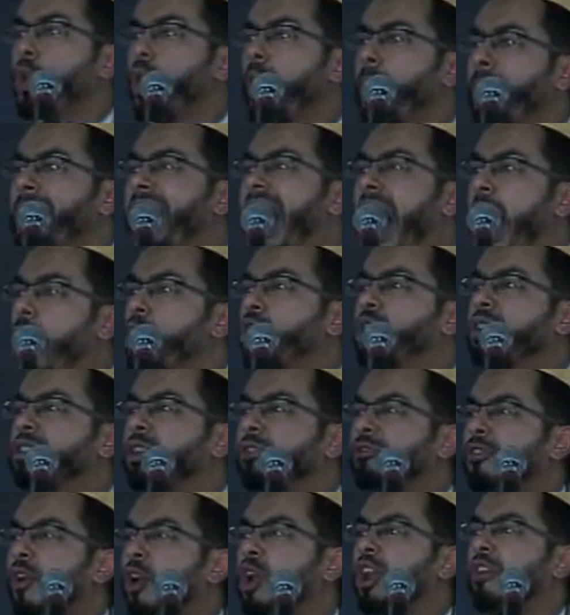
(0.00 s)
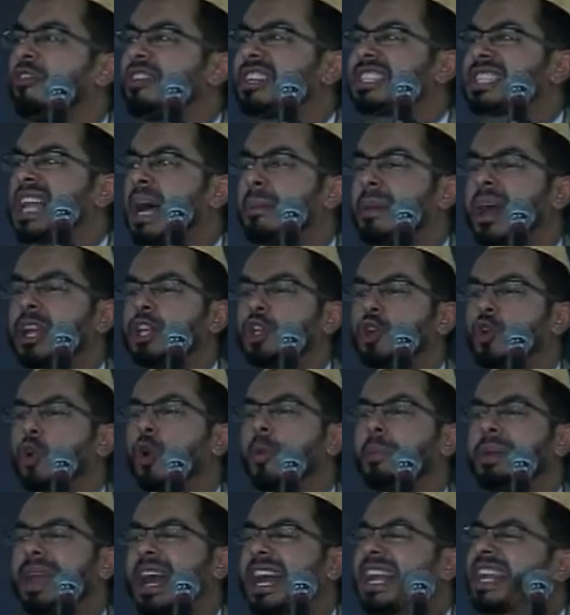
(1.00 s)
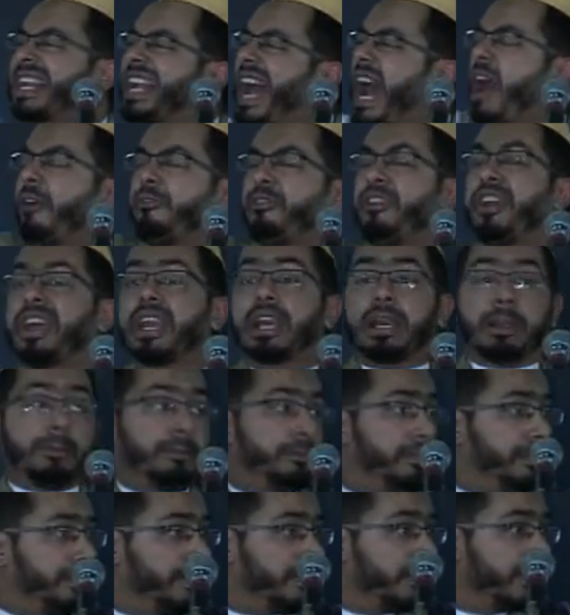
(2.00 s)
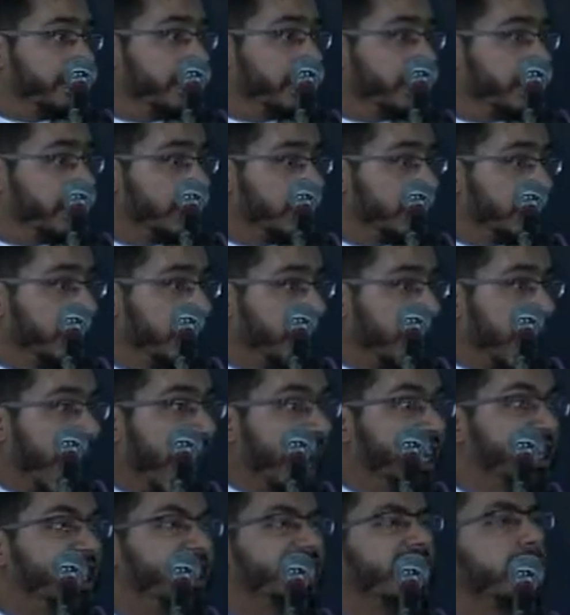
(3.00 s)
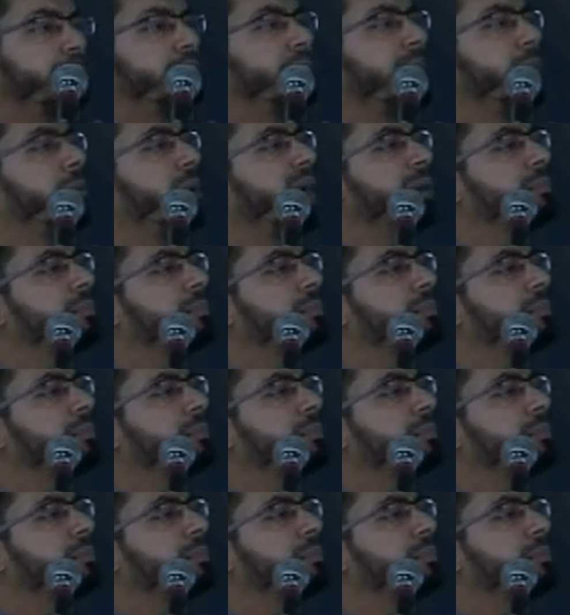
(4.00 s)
will be out of the fold of Islam and you will be a kafir. And she said,